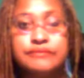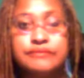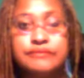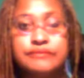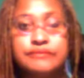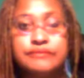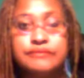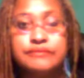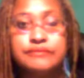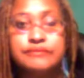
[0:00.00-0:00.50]

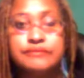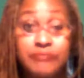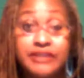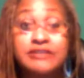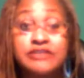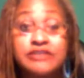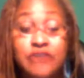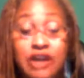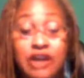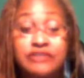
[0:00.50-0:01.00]

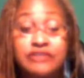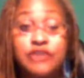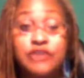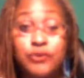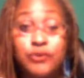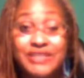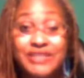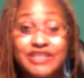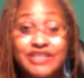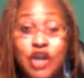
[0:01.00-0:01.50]
Preferably
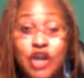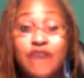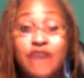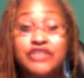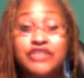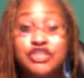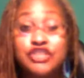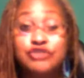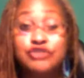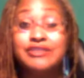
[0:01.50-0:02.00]
the
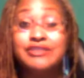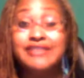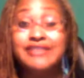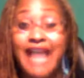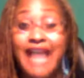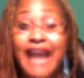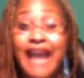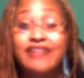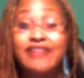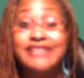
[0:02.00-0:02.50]
result that you
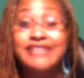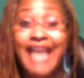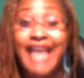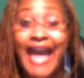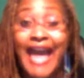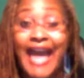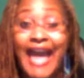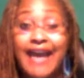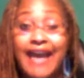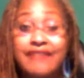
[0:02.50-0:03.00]
desire
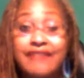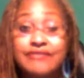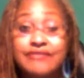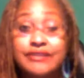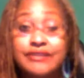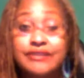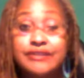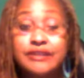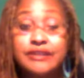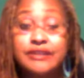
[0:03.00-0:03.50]
to
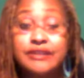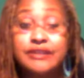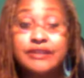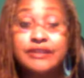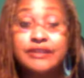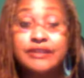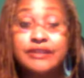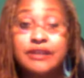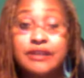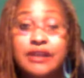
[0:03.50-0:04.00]
have.
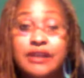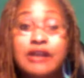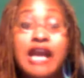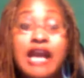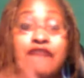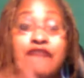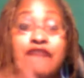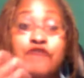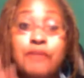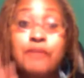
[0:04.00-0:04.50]

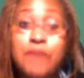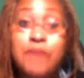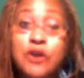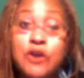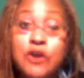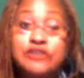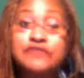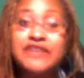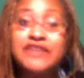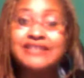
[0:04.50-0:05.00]
And for
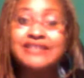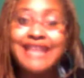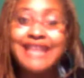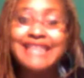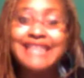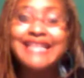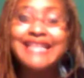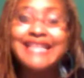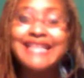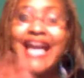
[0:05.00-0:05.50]
most of us, that
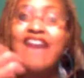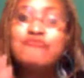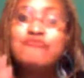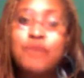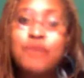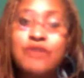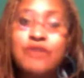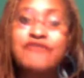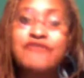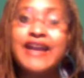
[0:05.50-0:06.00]
is to have
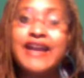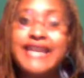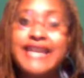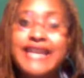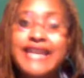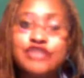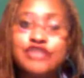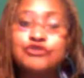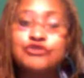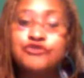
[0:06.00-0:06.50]
more
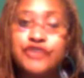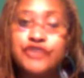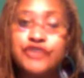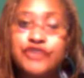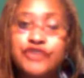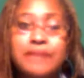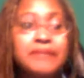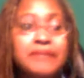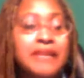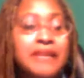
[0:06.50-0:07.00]
financial
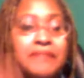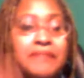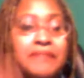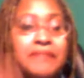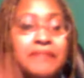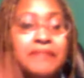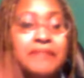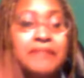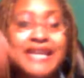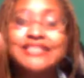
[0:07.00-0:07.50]
freedom, but it
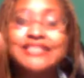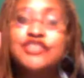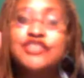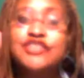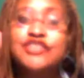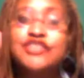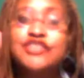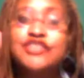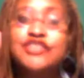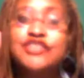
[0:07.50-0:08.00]
begins
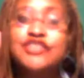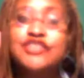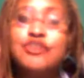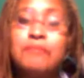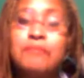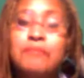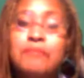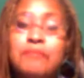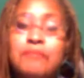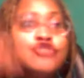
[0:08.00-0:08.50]
in your
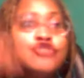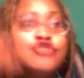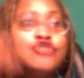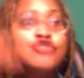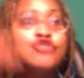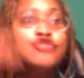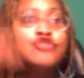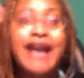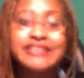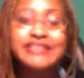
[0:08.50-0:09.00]
mind. You
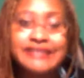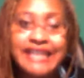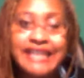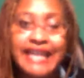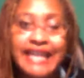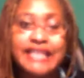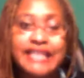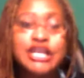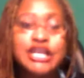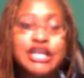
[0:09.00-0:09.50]
have to
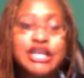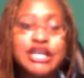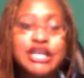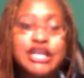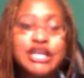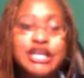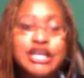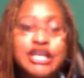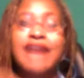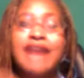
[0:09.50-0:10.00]
see it.
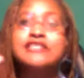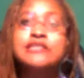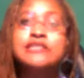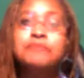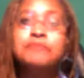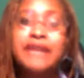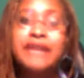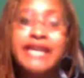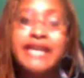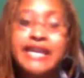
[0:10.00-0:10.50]
You have
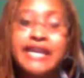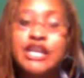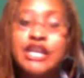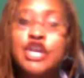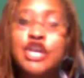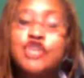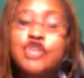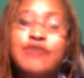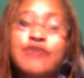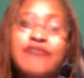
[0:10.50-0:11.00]
to speak
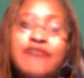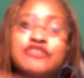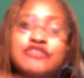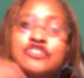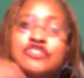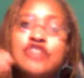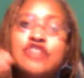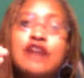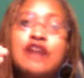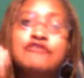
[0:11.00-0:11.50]
it. You
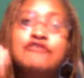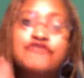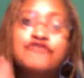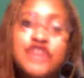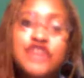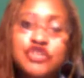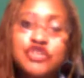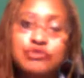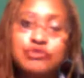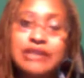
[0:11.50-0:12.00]
have to
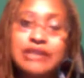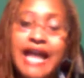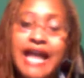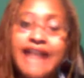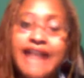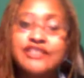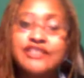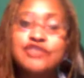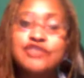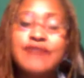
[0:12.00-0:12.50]
start
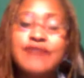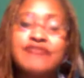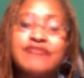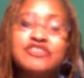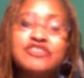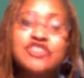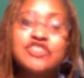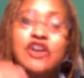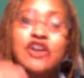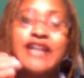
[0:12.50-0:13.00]
visualizing. You
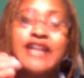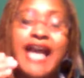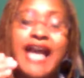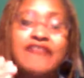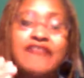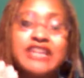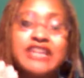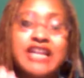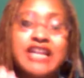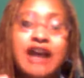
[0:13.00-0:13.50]
have to start
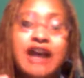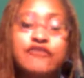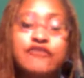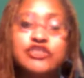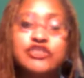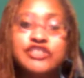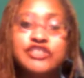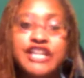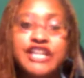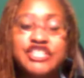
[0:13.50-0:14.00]
having
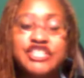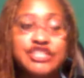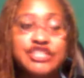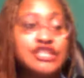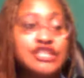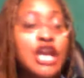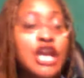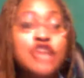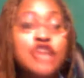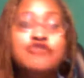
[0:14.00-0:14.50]

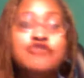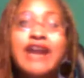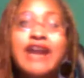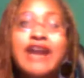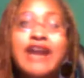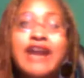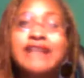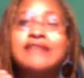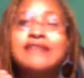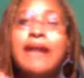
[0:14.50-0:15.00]
conversations. You
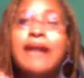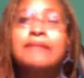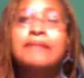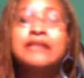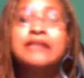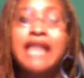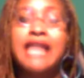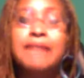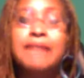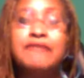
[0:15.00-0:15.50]
got to
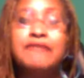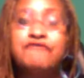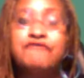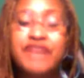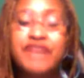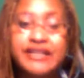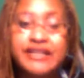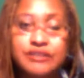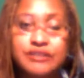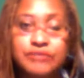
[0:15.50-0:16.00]
stop claiming
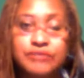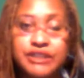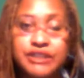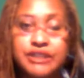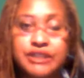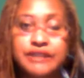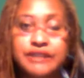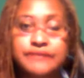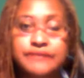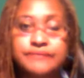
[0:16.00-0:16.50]

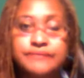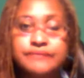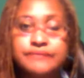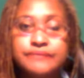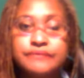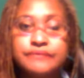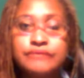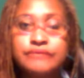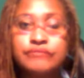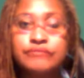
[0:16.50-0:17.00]
victimhood.
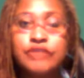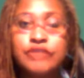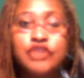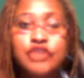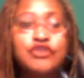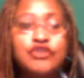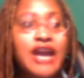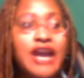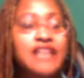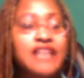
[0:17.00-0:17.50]

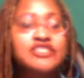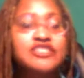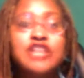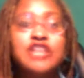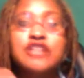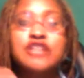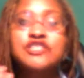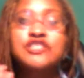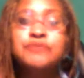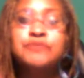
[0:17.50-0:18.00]
You got to
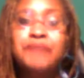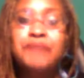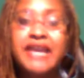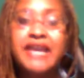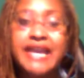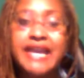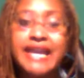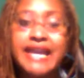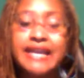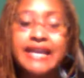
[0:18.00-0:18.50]
start
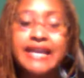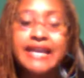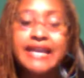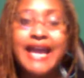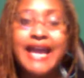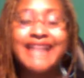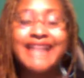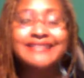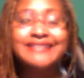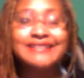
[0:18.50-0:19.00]
speaking it
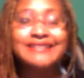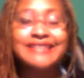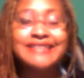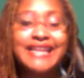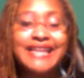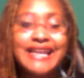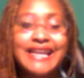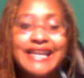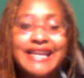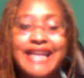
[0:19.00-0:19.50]
and
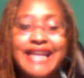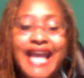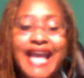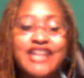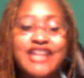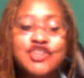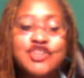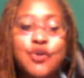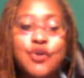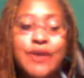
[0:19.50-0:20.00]
seeing it
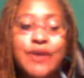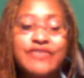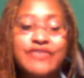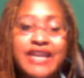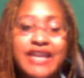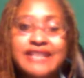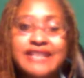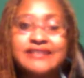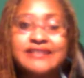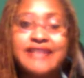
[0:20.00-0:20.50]
and knowing
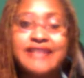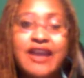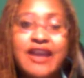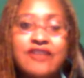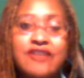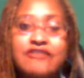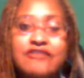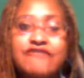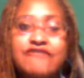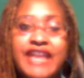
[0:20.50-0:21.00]
that it's there
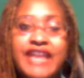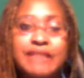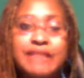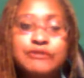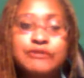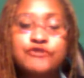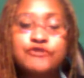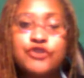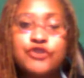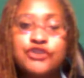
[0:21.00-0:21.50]
and
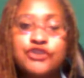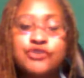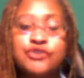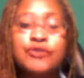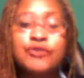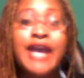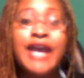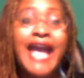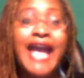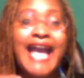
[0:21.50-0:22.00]
available for you,
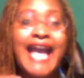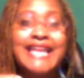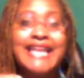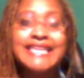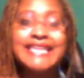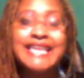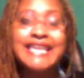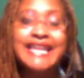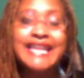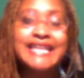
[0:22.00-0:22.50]
and
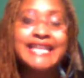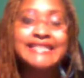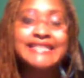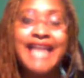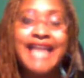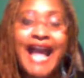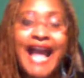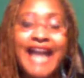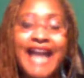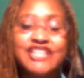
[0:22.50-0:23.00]
get into
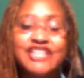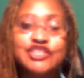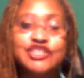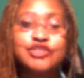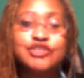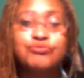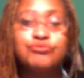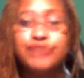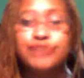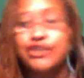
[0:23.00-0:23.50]
action
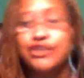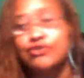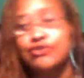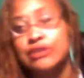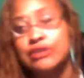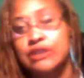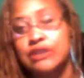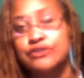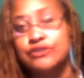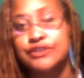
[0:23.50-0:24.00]
to bring you
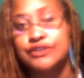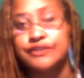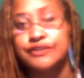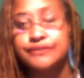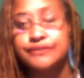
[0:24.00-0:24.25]
closer.